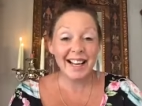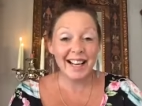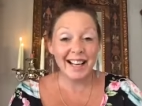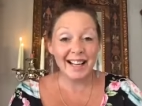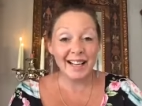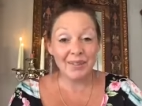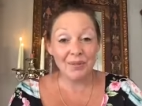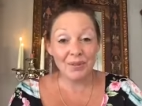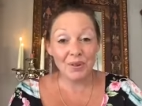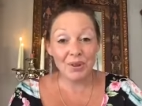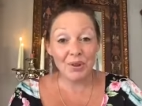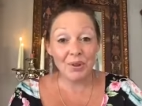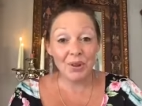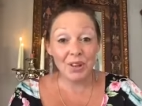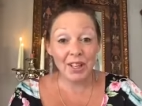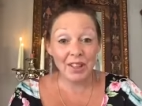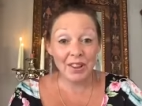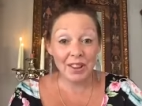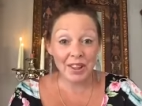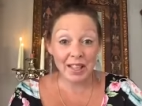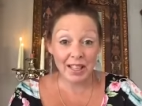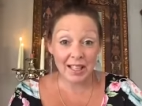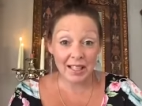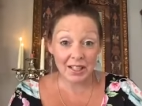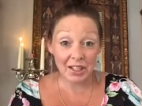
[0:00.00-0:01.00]
And if you
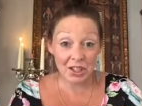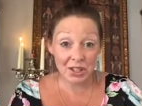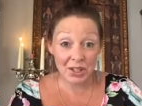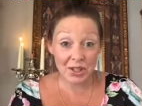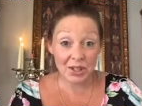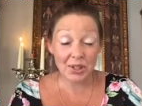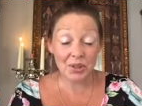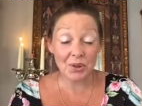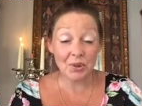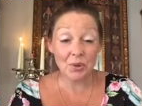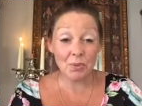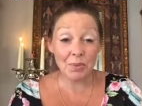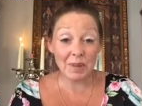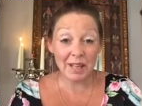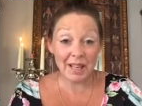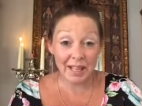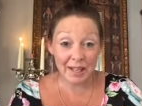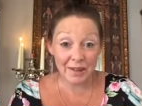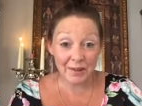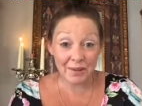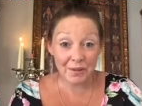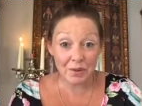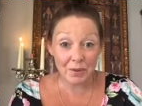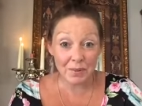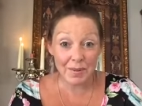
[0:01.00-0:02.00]
need the Zoom
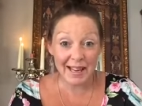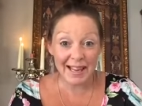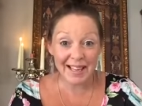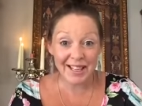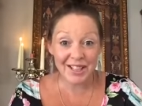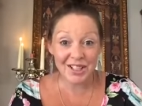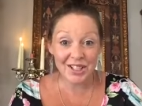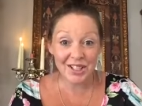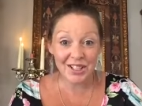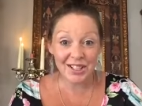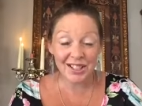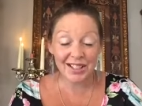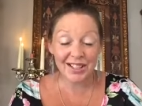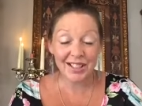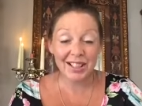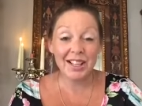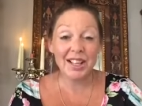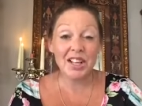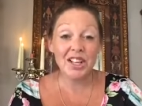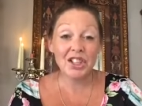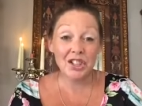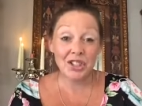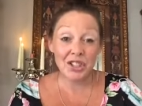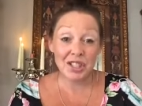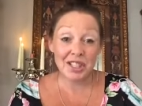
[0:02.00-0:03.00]
information,
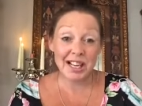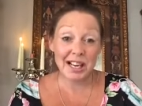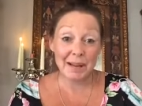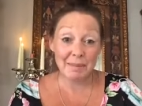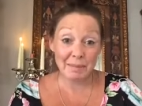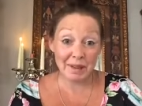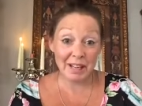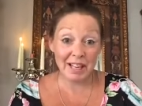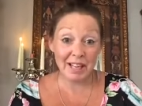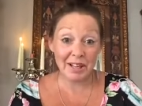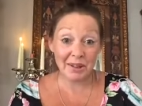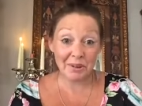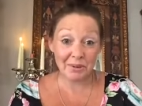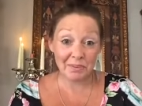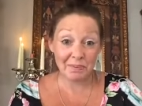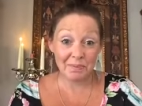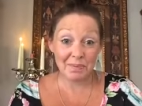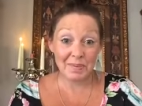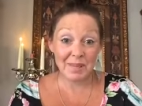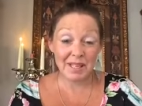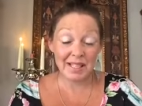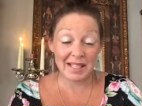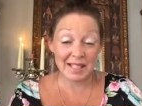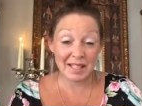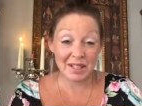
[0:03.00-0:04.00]
just let me know.
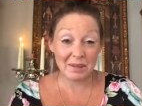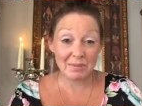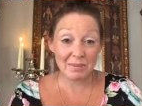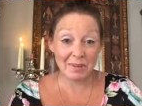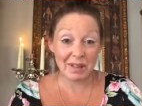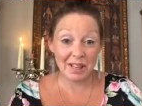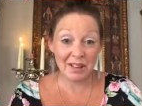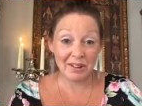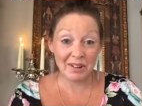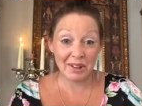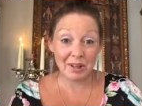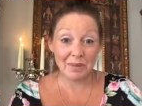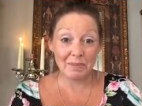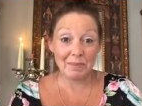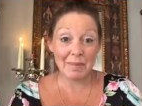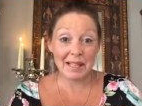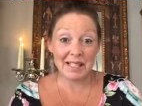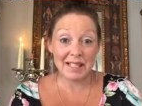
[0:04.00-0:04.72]
Message me. You can